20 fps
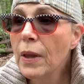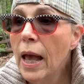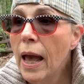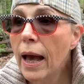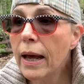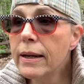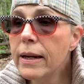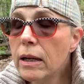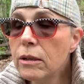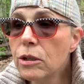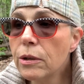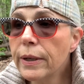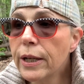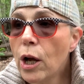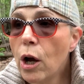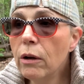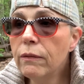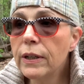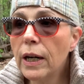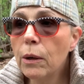and now during
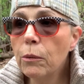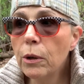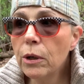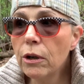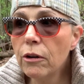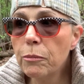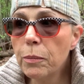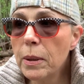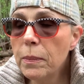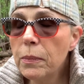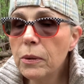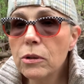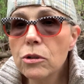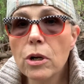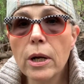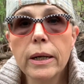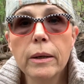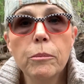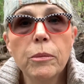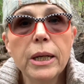COVID, I wonder if people are
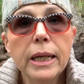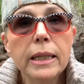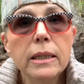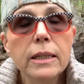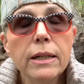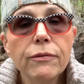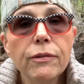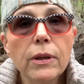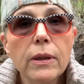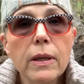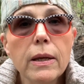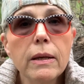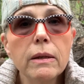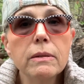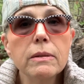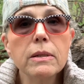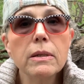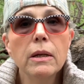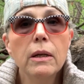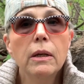trying to bring in different
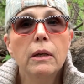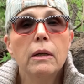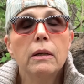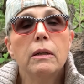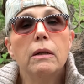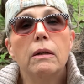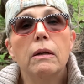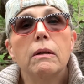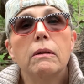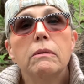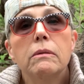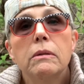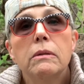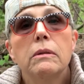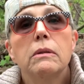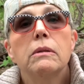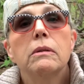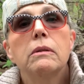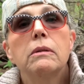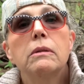things, a
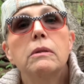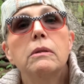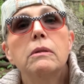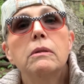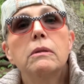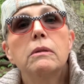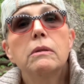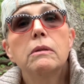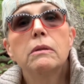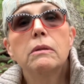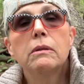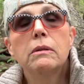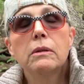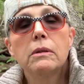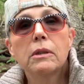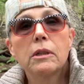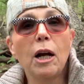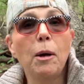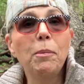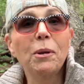
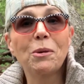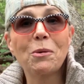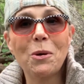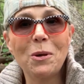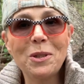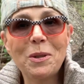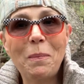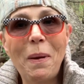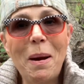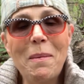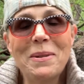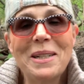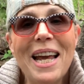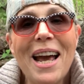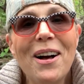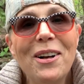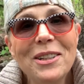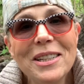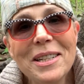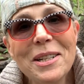couple of rolls of paper
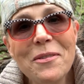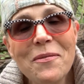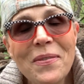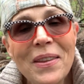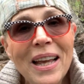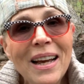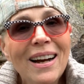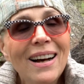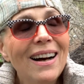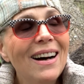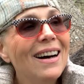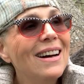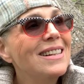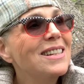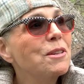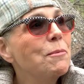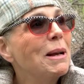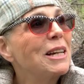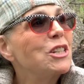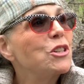towels,
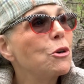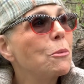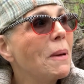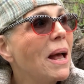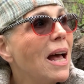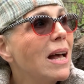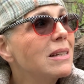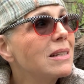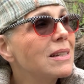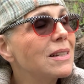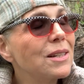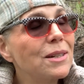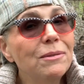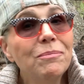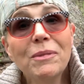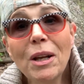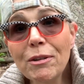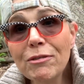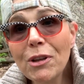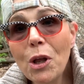some extra masks,
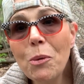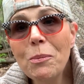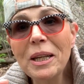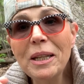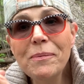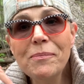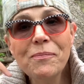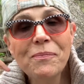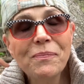a Flowbee.